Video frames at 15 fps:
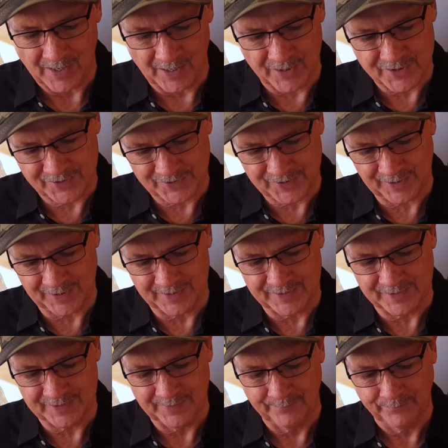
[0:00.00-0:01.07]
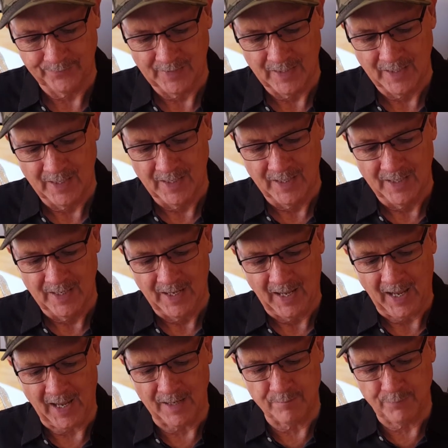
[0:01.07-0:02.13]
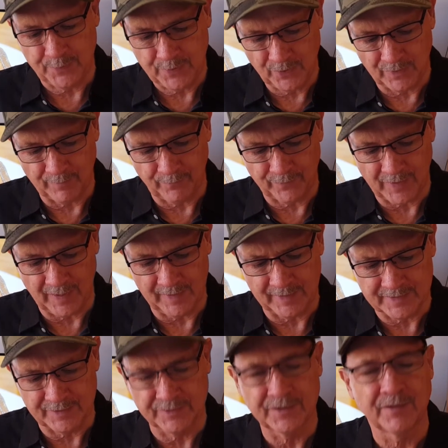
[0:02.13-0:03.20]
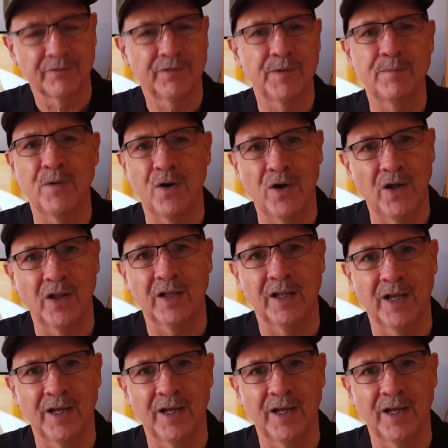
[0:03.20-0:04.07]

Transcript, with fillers: our sins and purify us from all